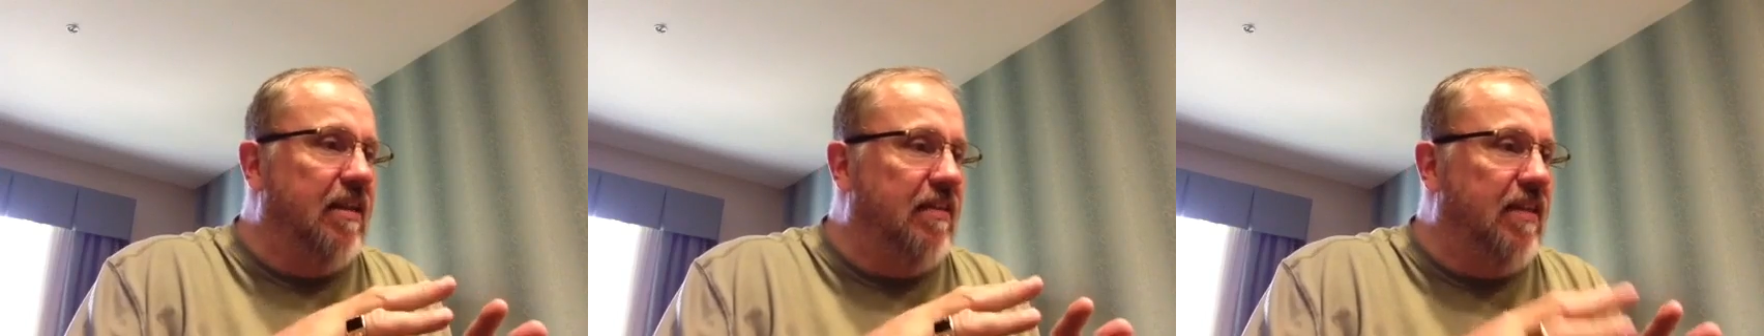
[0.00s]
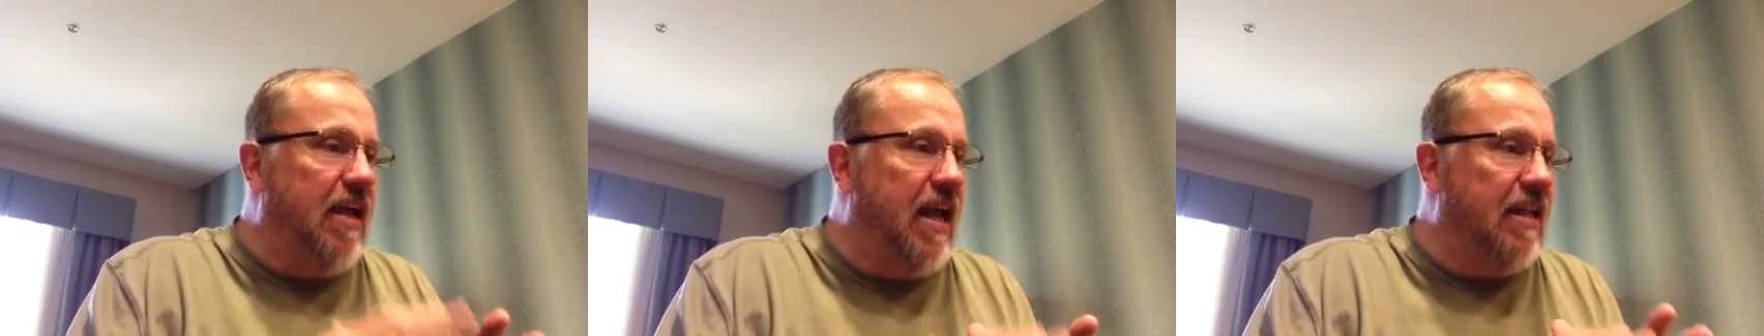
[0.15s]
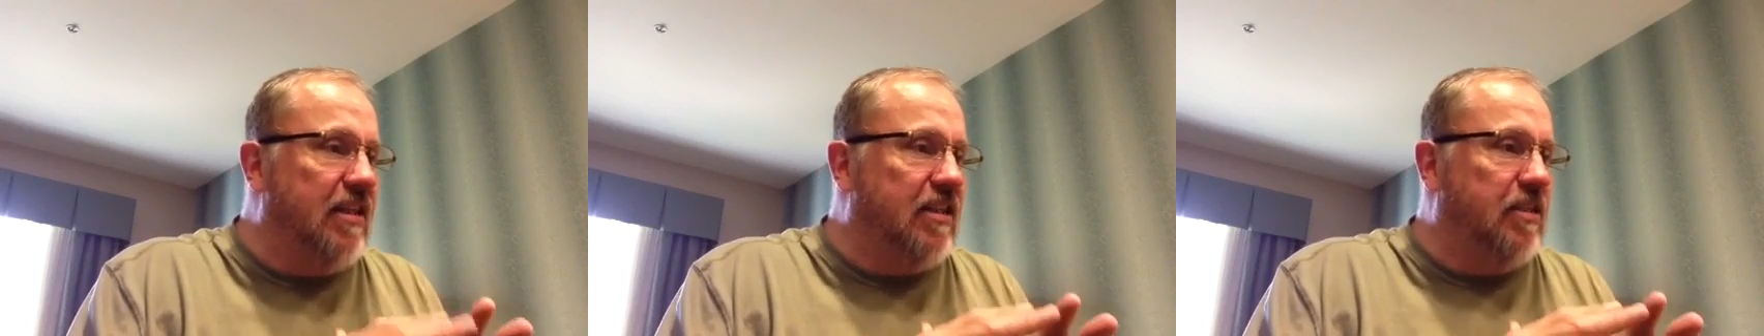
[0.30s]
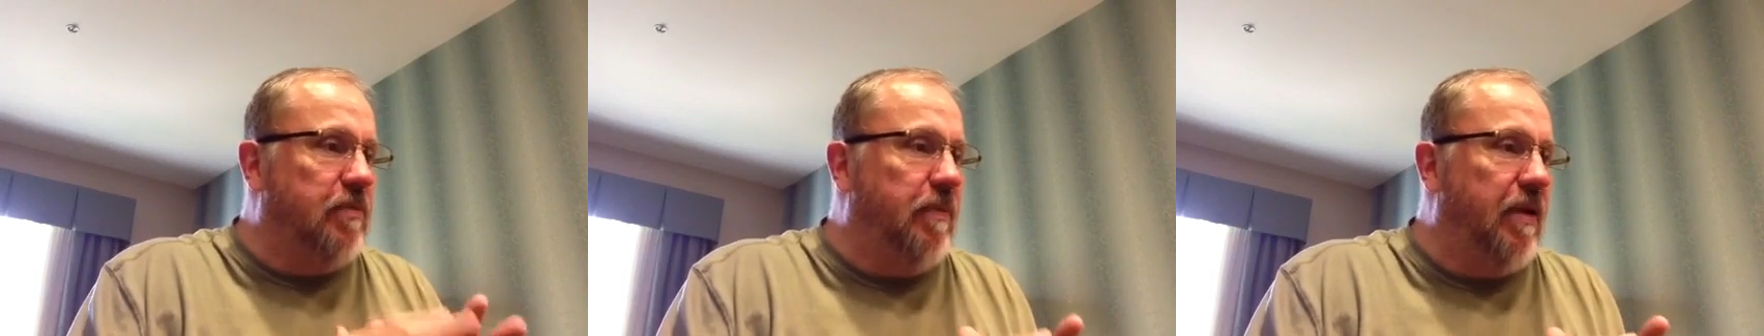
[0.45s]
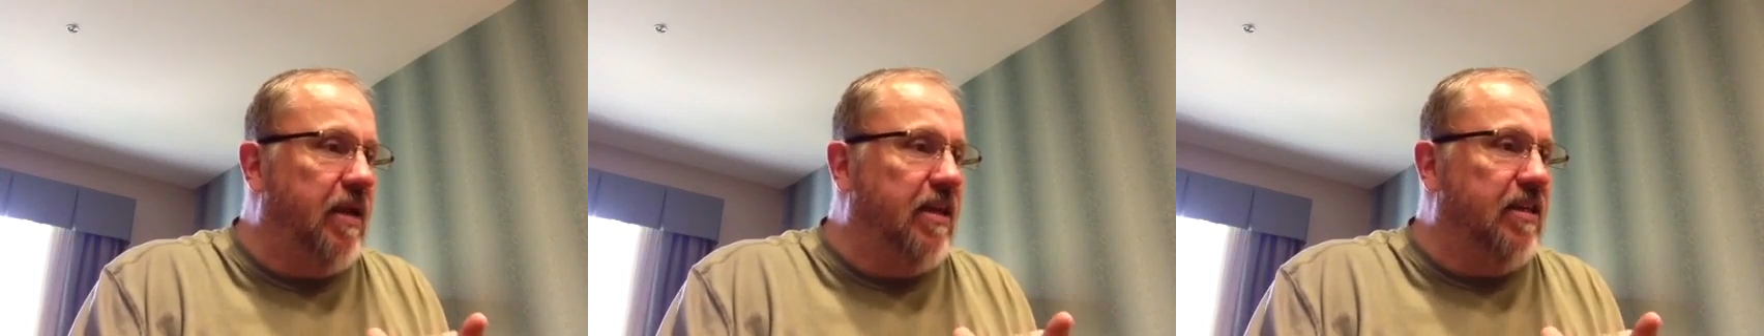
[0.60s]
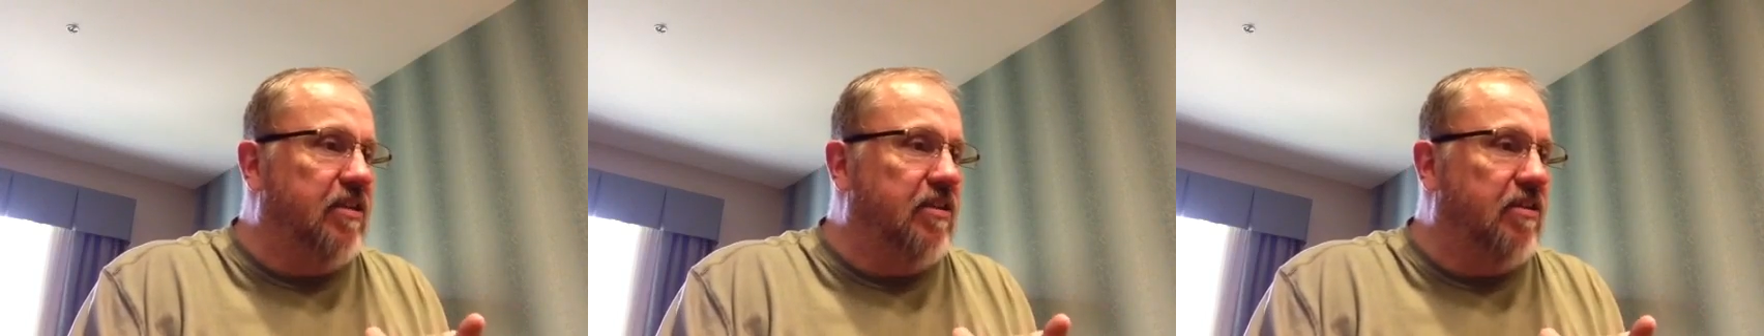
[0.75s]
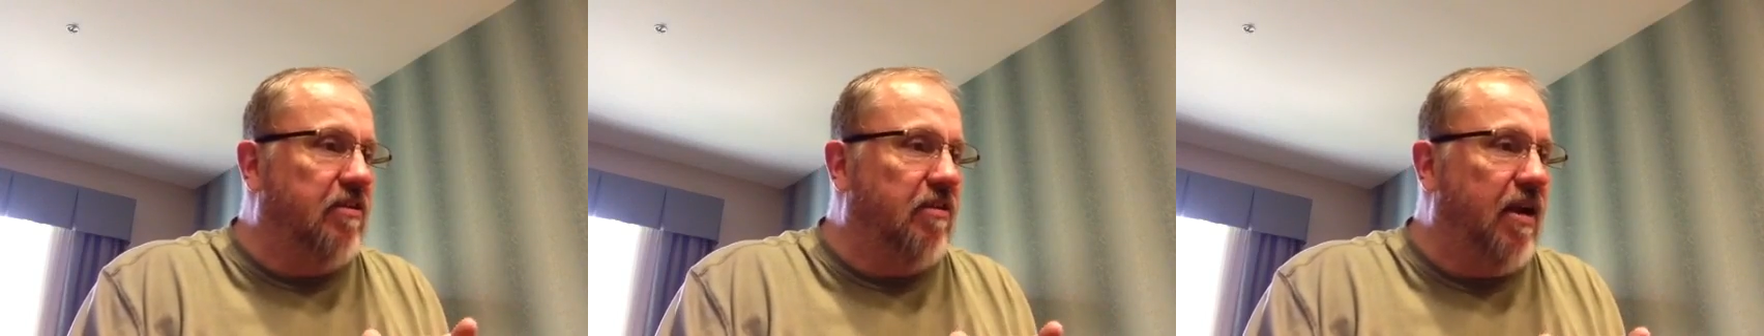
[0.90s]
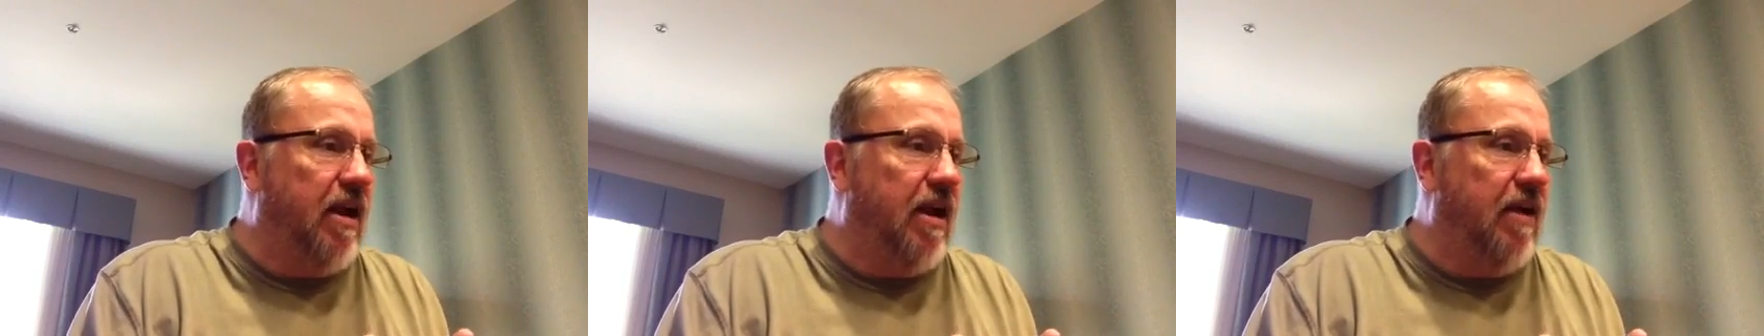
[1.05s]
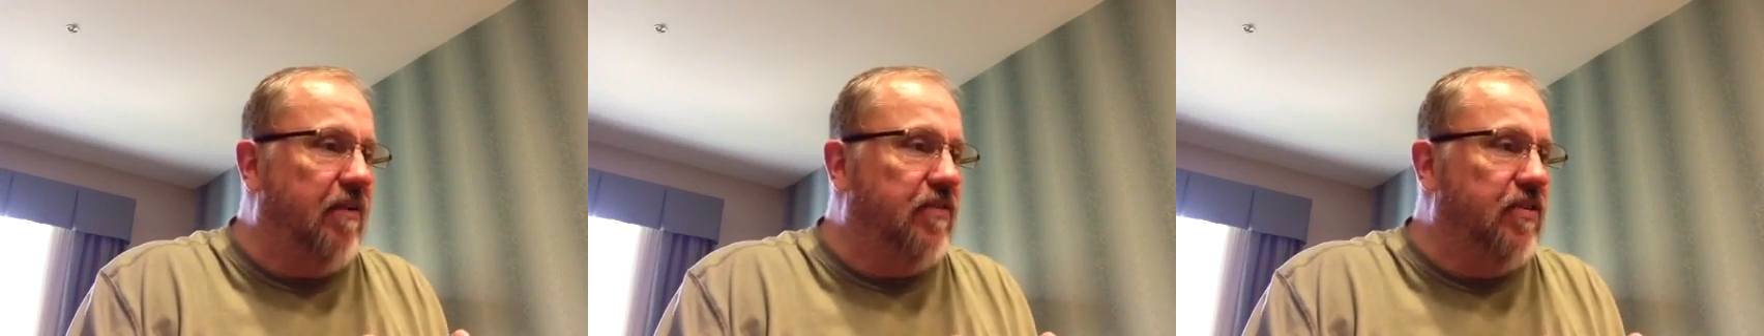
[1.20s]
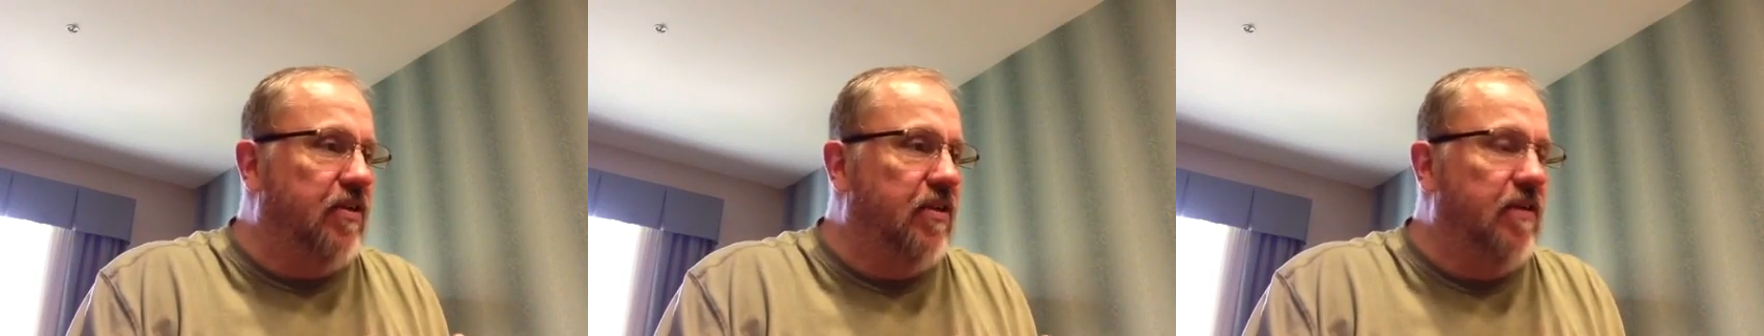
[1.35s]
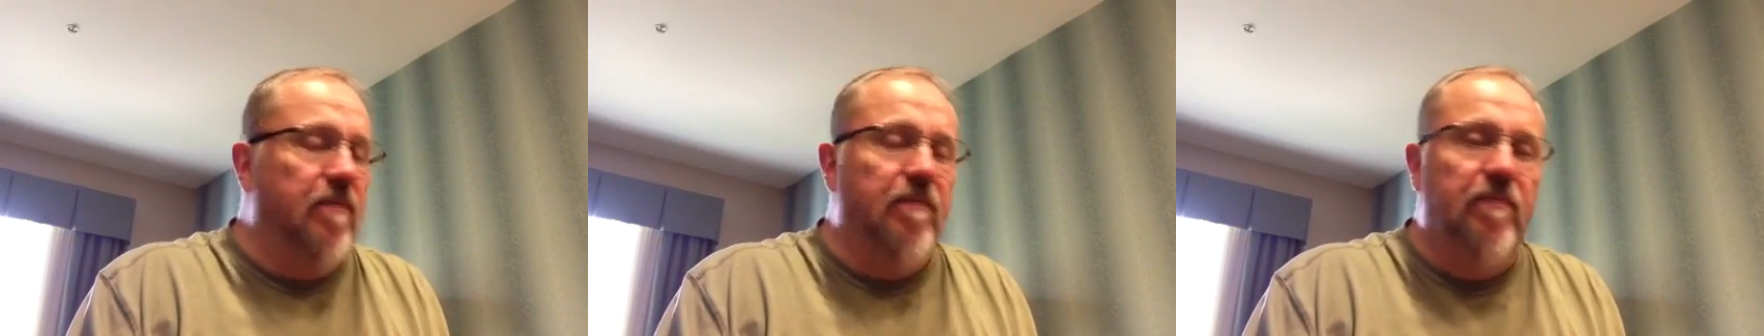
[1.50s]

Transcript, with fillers: that spacecraft